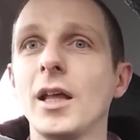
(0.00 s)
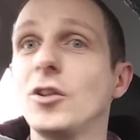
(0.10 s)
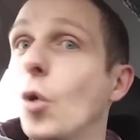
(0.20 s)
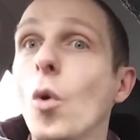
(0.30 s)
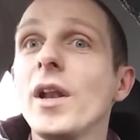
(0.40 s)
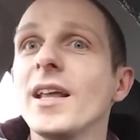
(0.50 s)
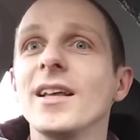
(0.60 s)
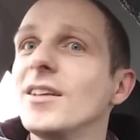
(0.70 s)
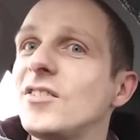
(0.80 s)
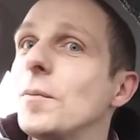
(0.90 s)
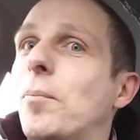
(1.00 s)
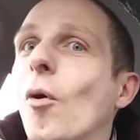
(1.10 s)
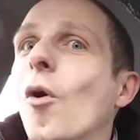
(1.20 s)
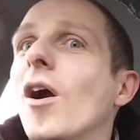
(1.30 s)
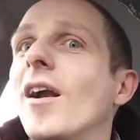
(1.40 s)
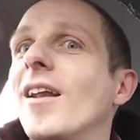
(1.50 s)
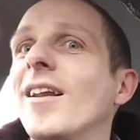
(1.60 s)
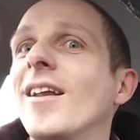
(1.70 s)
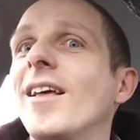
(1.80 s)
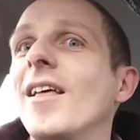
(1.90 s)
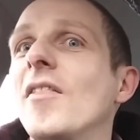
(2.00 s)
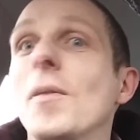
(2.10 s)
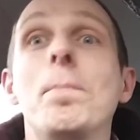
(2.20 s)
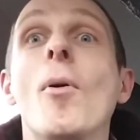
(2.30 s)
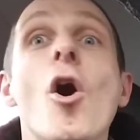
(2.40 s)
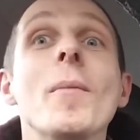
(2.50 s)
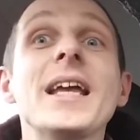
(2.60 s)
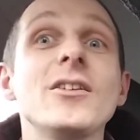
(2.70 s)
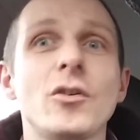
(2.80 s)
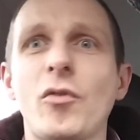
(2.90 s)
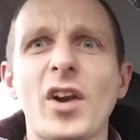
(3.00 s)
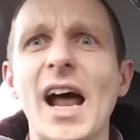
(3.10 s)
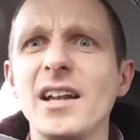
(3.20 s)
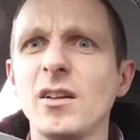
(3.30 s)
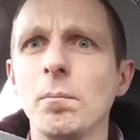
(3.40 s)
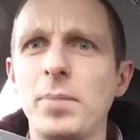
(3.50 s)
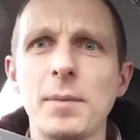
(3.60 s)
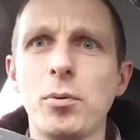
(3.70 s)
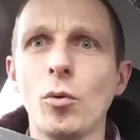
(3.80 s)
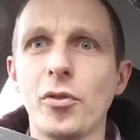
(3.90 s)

Don't support the bombings of random people